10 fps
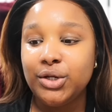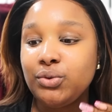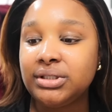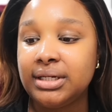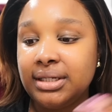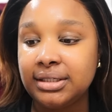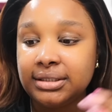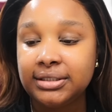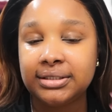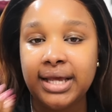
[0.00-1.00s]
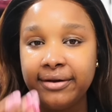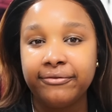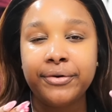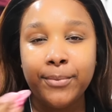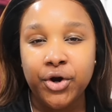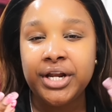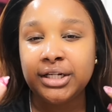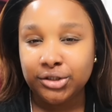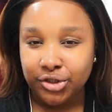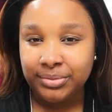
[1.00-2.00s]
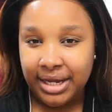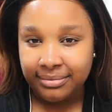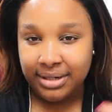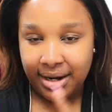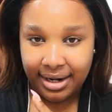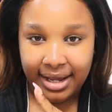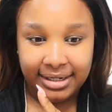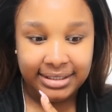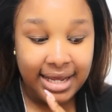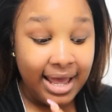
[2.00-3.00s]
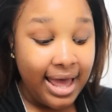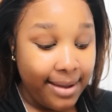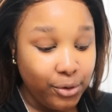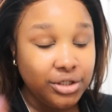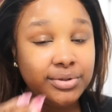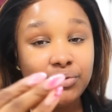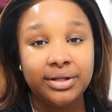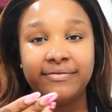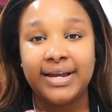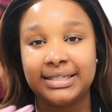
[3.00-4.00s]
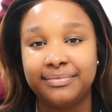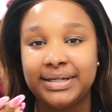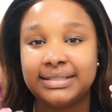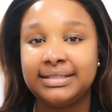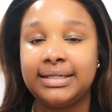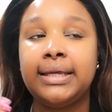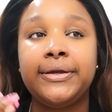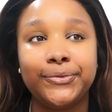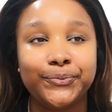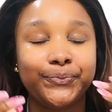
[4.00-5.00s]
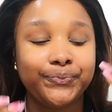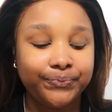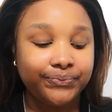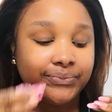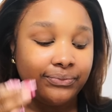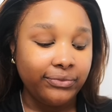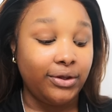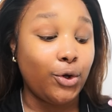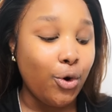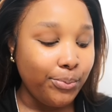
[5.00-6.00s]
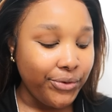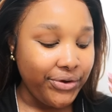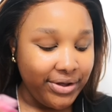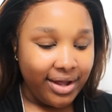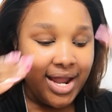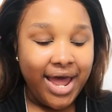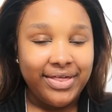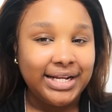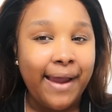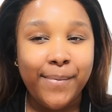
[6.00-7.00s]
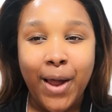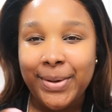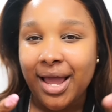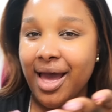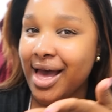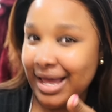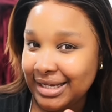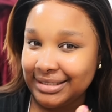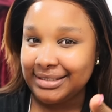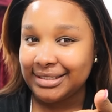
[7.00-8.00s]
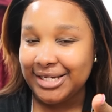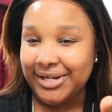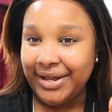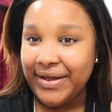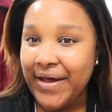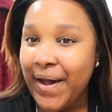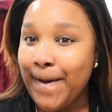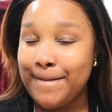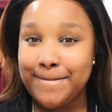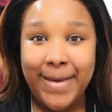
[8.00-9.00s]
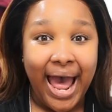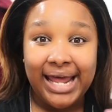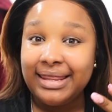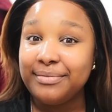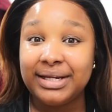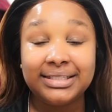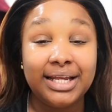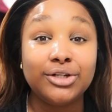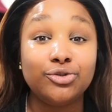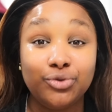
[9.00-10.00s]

using this every morning, sometimes at night. I'm going to be doing the vitamin C combo that I bought because I think my skin is